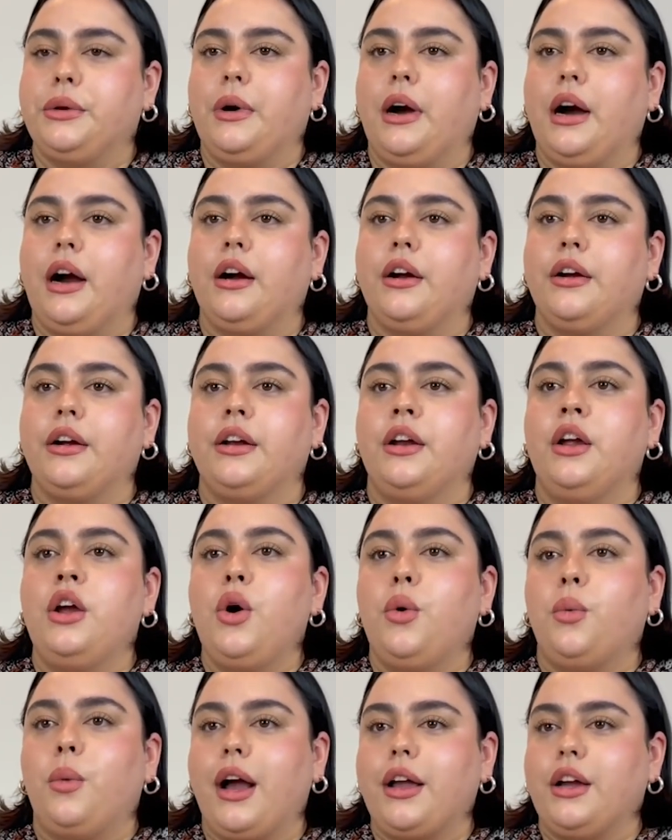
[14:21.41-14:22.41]
are and
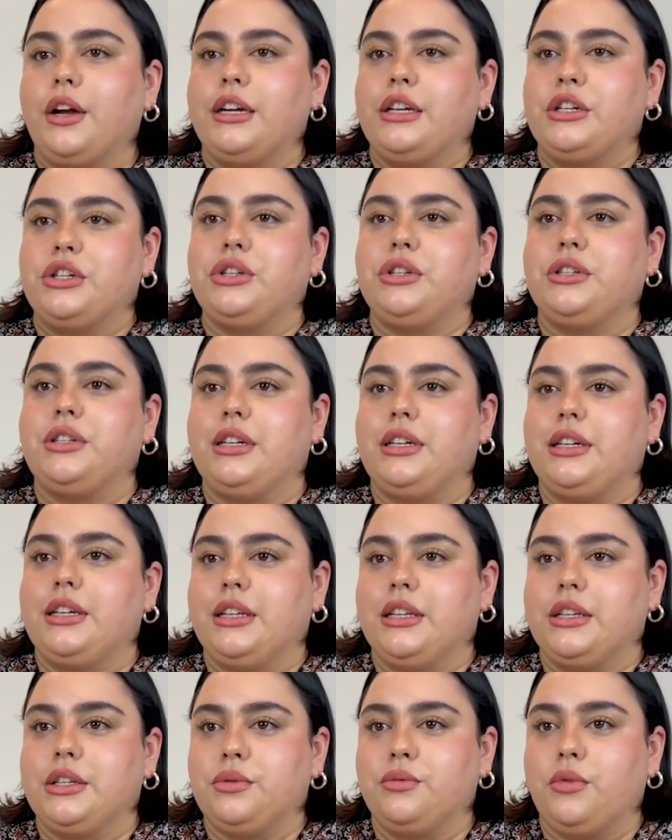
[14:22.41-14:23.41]
why you're interested in
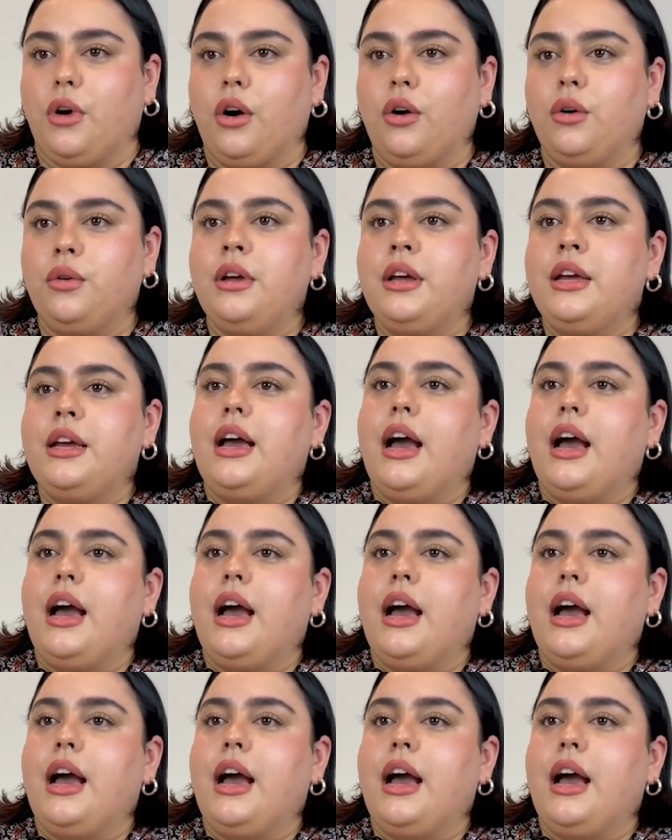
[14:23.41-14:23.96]
this role,